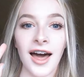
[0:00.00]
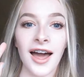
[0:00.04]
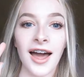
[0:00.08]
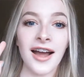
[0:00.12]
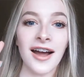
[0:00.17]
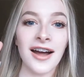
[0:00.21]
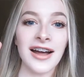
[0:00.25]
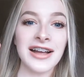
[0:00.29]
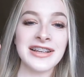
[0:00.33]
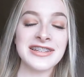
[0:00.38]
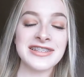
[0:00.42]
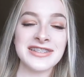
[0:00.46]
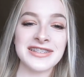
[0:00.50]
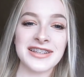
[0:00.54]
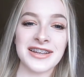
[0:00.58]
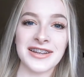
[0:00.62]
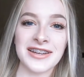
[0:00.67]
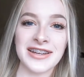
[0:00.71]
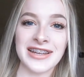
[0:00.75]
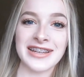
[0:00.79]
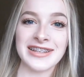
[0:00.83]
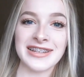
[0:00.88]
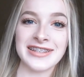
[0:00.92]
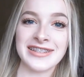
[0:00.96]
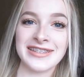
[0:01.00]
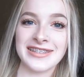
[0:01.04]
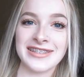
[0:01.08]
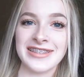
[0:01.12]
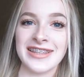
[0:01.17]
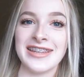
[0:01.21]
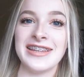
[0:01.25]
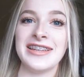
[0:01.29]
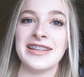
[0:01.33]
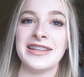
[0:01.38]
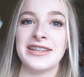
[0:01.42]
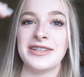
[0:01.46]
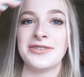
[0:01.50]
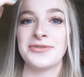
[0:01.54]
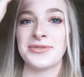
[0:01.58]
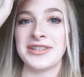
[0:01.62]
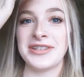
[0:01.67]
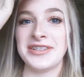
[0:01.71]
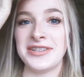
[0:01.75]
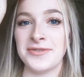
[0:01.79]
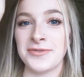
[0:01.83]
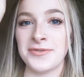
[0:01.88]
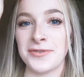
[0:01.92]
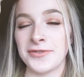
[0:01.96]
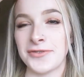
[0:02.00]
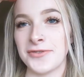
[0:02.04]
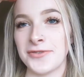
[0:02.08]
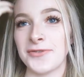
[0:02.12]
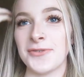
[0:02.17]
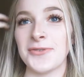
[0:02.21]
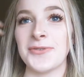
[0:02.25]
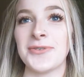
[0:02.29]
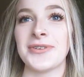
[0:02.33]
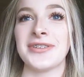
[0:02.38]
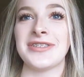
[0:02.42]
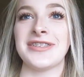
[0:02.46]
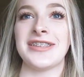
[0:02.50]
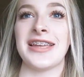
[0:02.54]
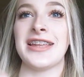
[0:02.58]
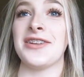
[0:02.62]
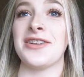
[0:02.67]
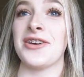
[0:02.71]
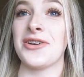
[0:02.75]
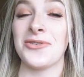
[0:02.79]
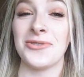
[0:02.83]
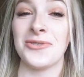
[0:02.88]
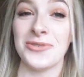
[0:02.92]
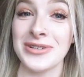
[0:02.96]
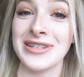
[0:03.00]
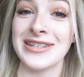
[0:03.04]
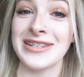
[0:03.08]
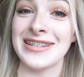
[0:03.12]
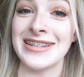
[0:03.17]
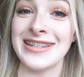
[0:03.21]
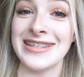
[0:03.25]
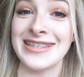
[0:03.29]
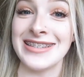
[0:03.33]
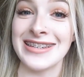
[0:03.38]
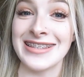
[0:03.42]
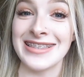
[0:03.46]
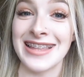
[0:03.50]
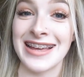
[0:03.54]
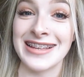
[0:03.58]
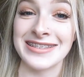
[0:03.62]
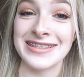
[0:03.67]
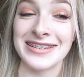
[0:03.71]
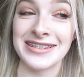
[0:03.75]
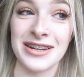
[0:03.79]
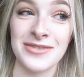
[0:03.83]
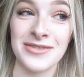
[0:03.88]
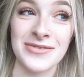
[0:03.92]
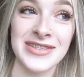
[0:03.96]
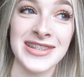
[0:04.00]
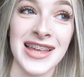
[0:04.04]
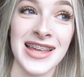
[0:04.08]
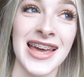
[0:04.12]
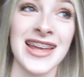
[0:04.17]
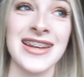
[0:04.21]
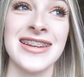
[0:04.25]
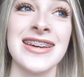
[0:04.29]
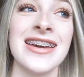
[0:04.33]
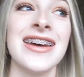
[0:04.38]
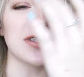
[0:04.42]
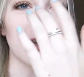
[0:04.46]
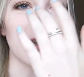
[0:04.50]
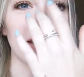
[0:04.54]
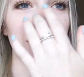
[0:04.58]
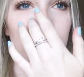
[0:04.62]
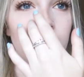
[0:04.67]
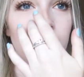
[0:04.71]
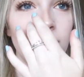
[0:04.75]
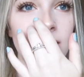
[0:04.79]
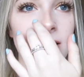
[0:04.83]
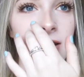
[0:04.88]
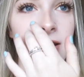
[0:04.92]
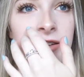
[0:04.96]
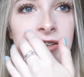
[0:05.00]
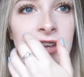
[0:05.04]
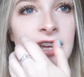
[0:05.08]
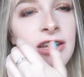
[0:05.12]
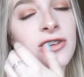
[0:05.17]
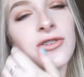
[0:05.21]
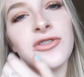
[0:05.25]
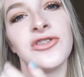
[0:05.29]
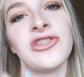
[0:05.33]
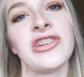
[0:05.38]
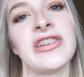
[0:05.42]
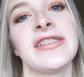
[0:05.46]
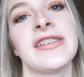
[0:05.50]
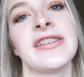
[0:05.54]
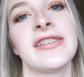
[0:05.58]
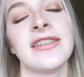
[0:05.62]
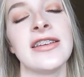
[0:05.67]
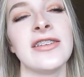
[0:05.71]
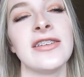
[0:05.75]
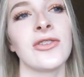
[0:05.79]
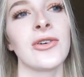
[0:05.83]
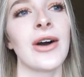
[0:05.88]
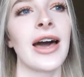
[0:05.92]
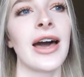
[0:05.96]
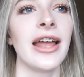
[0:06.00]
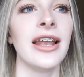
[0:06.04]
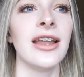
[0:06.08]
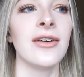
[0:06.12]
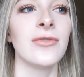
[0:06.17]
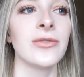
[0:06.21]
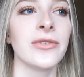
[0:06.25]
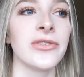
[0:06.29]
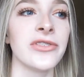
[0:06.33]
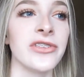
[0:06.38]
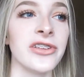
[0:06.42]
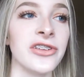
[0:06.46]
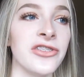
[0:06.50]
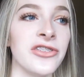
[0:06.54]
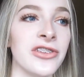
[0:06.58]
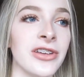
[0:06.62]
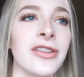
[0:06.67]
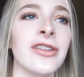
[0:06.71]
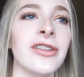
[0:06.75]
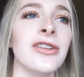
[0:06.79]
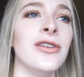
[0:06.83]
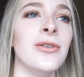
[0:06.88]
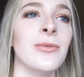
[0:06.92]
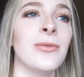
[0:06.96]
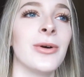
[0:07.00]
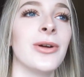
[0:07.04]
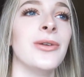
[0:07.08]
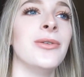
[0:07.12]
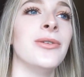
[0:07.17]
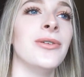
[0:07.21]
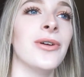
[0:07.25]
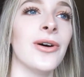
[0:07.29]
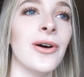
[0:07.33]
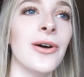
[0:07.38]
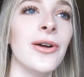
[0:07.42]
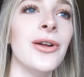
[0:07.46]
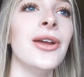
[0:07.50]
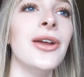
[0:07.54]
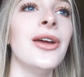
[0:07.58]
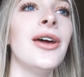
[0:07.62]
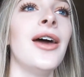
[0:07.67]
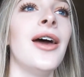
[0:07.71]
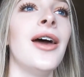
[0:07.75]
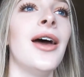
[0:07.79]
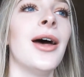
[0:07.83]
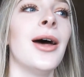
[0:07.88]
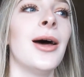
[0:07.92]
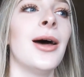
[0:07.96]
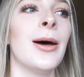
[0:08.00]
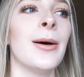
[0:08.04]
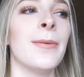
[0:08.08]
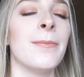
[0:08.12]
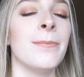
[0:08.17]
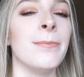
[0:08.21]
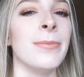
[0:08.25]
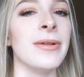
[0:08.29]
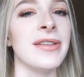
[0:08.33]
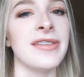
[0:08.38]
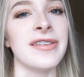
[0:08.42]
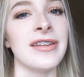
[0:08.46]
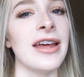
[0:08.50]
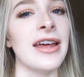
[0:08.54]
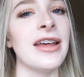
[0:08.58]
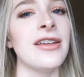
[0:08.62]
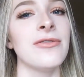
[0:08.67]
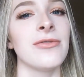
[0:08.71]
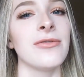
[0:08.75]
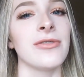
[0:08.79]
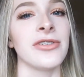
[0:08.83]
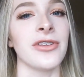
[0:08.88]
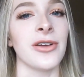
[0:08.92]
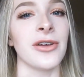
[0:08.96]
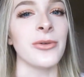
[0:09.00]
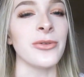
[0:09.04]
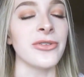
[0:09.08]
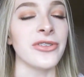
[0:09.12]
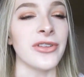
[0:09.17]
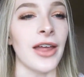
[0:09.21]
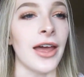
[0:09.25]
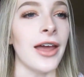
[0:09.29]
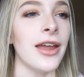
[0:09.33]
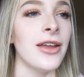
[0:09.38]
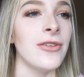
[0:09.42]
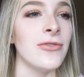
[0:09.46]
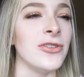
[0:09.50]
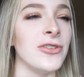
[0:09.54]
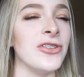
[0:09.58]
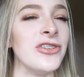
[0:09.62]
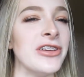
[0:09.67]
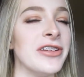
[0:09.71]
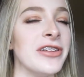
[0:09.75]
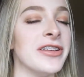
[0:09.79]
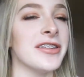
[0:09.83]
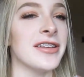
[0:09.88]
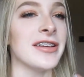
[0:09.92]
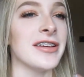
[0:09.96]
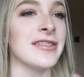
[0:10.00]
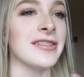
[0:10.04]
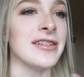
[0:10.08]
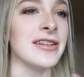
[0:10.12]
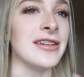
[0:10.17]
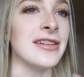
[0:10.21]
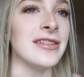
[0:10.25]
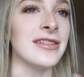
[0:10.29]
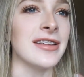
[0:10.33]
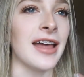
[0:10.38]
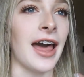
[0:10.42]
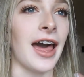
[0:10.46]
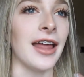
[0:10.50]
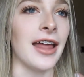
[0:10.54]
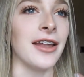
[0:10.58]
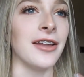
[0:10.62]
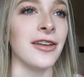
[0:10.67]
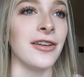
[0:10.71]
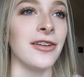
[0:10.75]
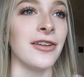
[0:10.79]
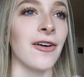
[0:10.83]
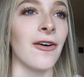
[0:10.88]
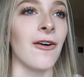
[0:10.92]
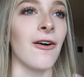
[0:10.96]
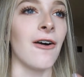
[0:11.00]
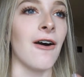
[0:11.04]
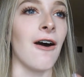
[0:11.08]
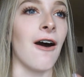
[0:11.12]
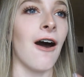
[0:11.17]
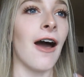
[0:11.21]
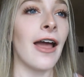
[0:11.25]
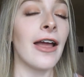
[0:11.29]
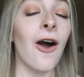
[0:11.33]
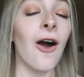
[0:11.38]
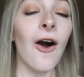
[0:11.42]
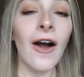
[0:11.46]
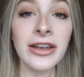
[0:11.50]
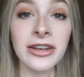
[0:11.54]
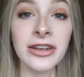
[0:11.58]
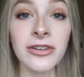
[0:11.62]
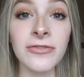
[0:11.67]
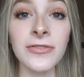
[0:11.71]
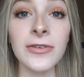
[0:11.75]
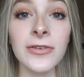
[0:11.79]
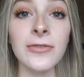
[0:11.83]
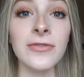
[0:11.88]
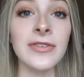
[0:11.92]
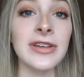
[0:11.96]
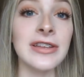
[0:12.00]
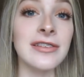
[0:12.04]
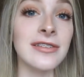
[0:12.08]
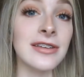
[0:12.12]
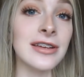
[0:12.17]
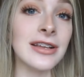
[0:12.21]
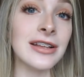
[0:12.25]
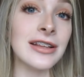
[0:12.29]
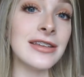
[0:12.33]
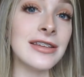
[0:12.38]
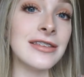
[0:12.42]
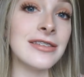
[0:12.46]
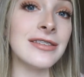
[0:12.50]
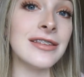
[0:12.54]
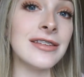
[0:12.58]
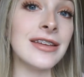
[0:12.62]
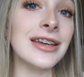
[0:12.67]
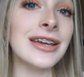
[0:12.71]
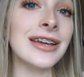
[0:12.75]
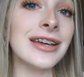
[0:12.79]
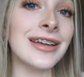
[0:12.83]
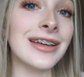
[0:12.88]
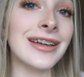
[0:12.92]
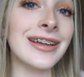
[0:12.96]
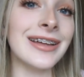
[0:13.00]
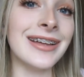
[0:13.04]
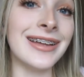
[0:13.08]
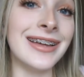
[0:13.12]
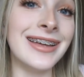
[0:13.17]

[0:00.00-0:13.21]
Hi guys, so it's the 24th of August and I honestly think that's enough said. So if you didn't take your GCSEs or A-levels this year then you won't know, but today's results day for GCSEs and I kind of feel physically sick.